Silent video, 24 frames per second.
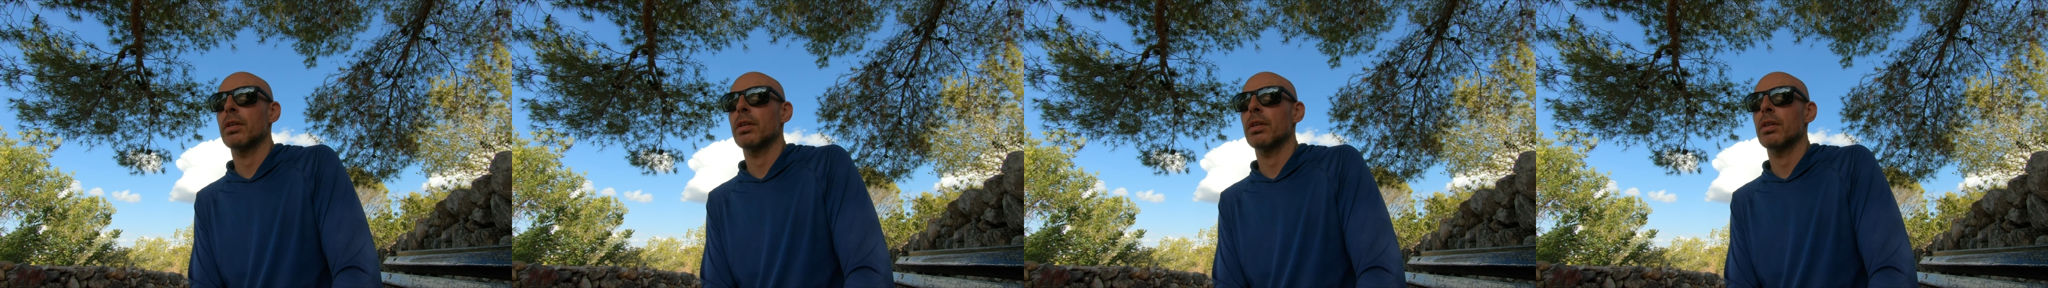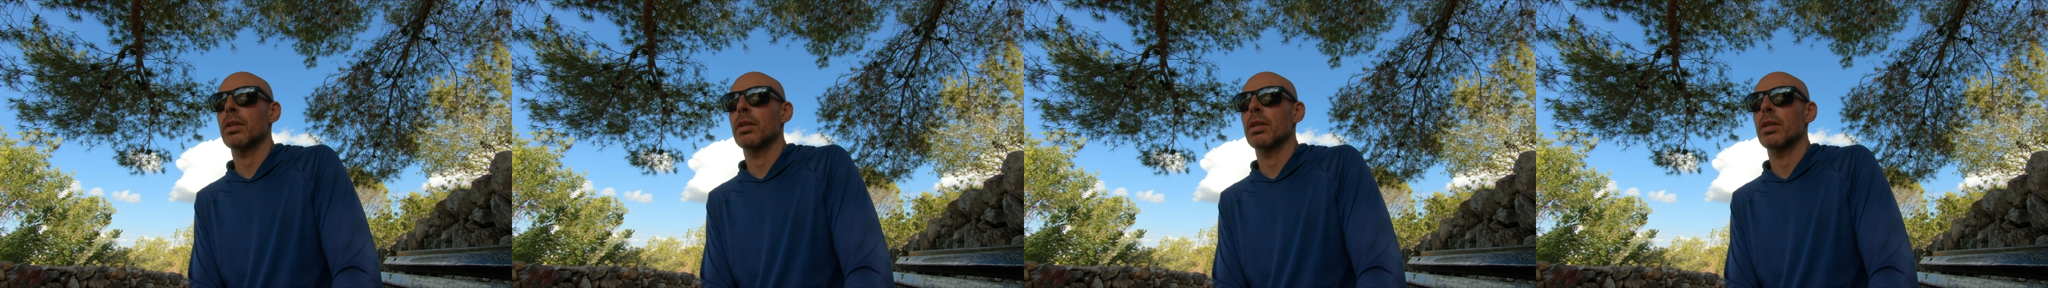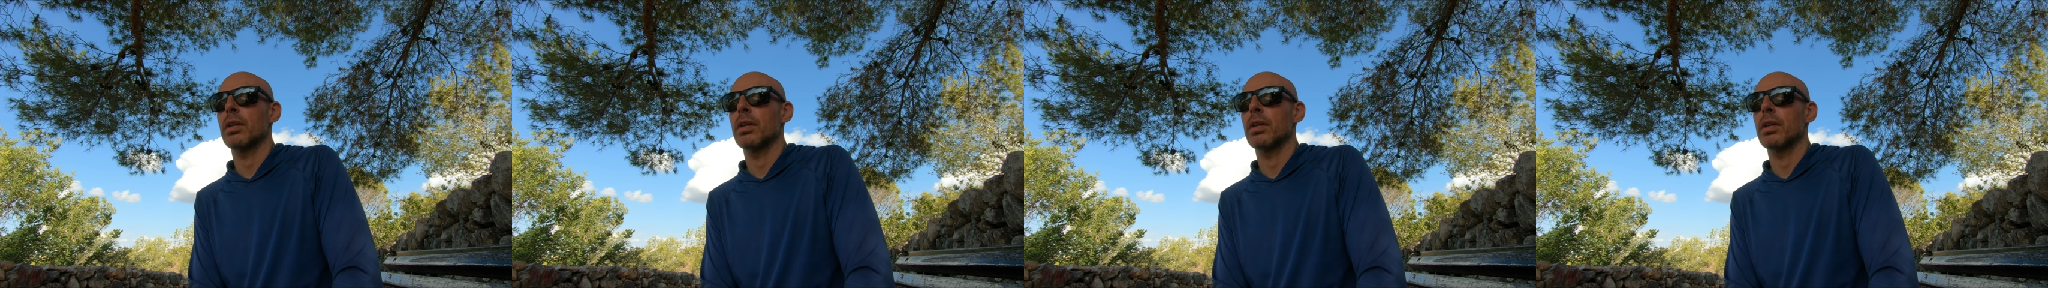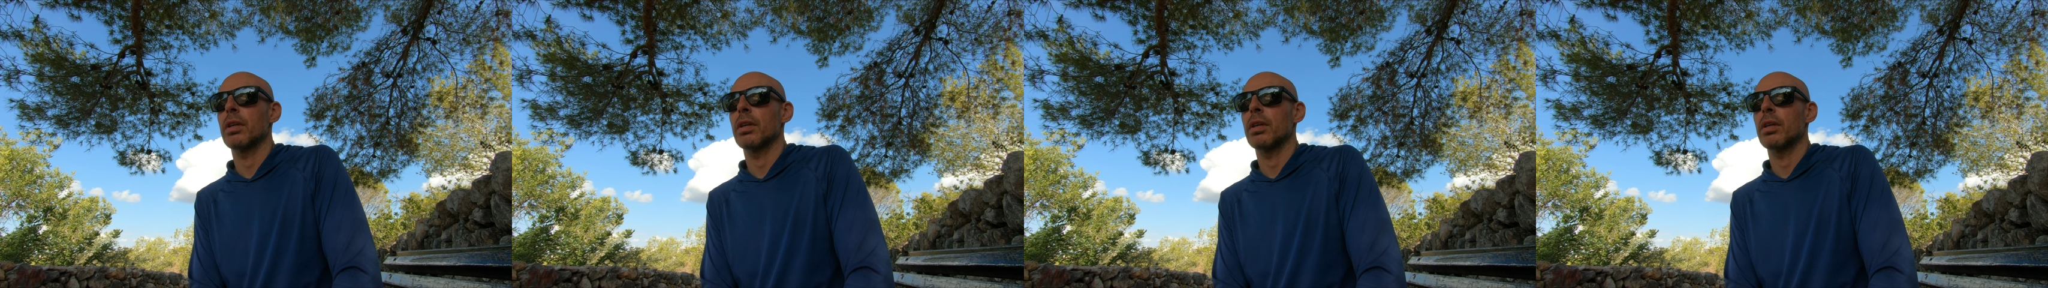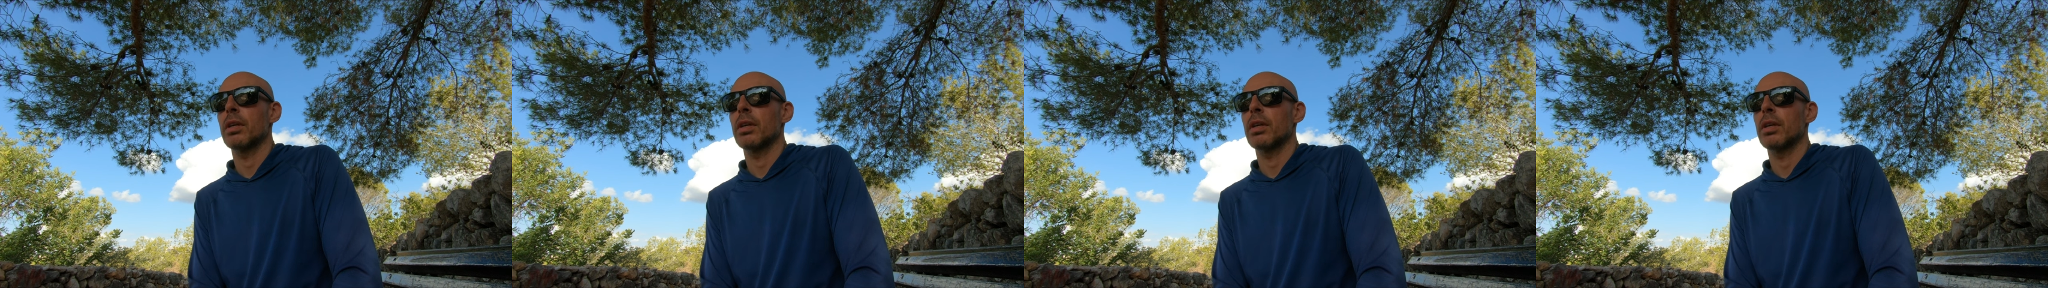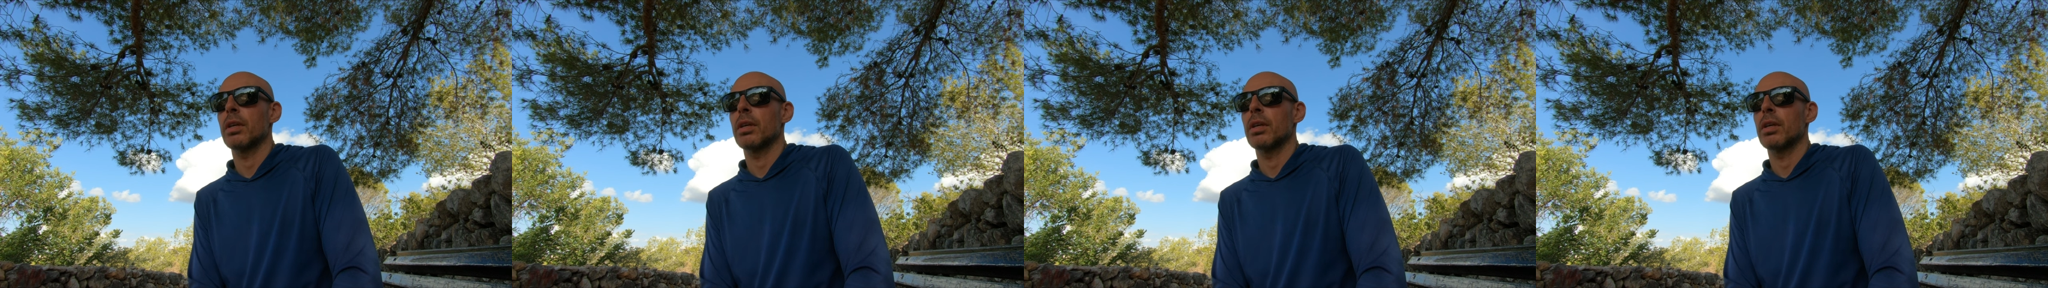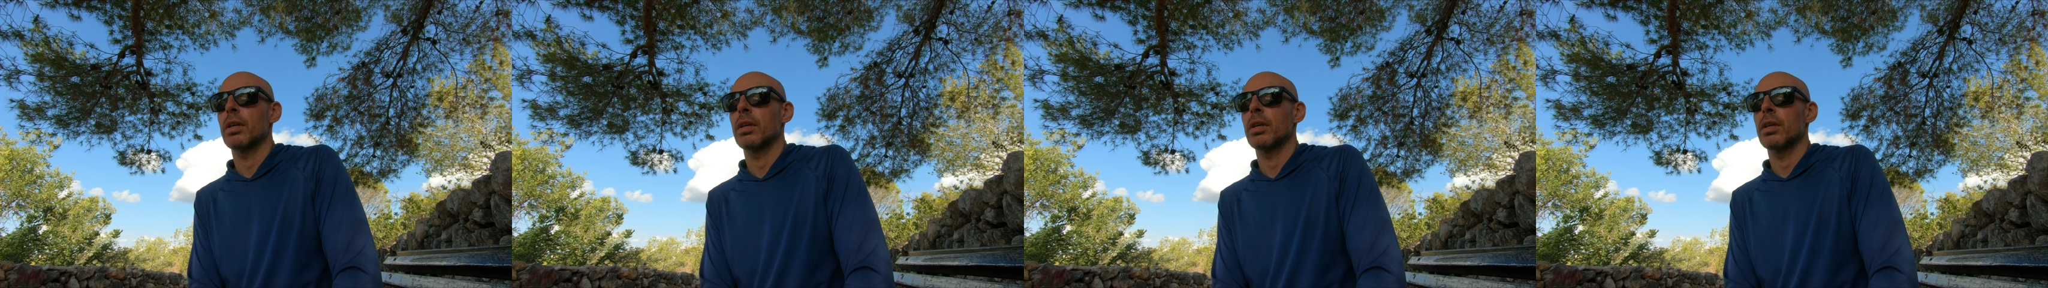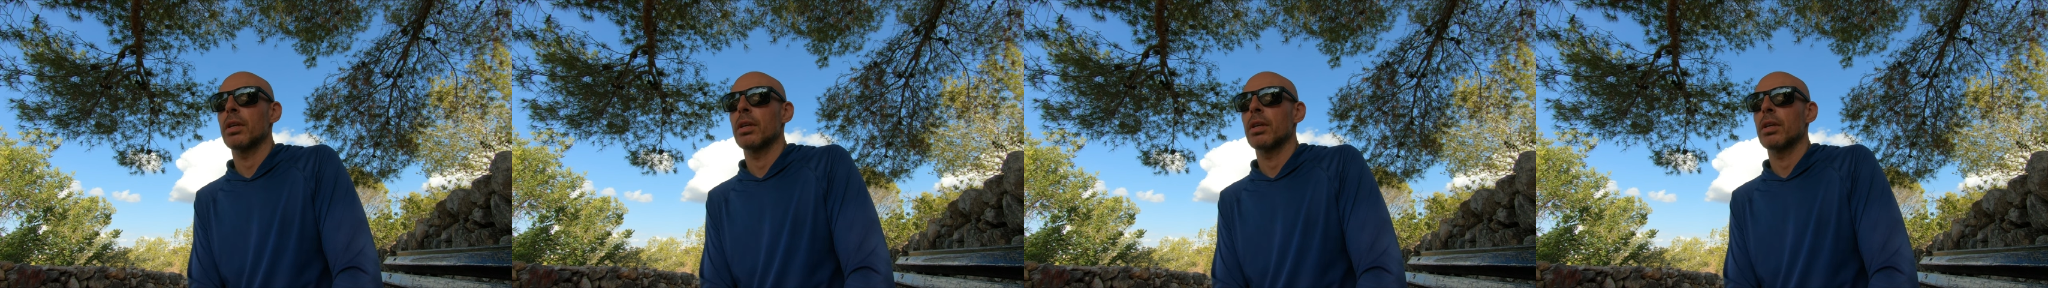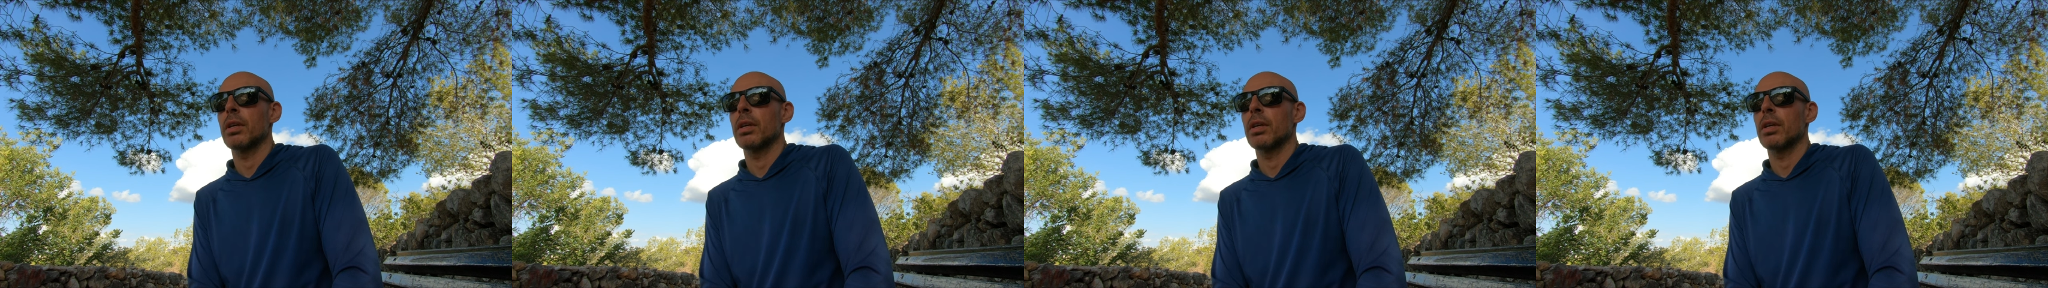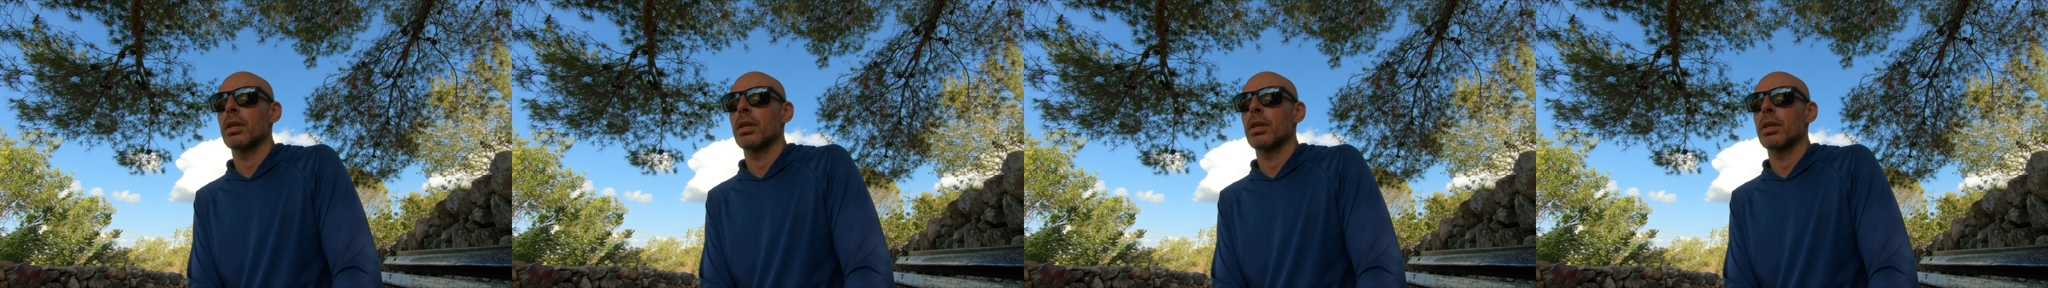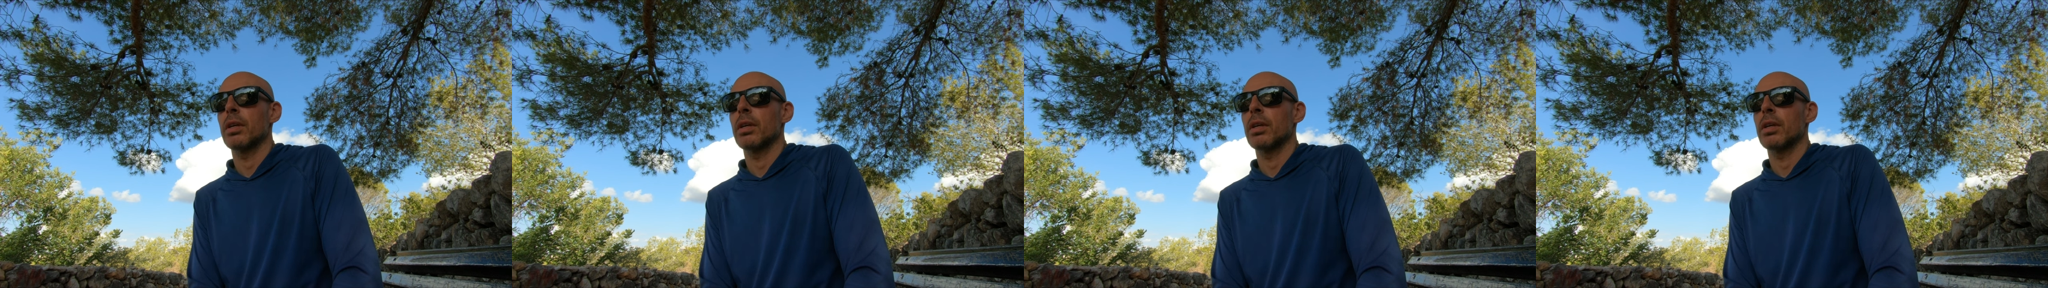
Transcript: Nobody speaks.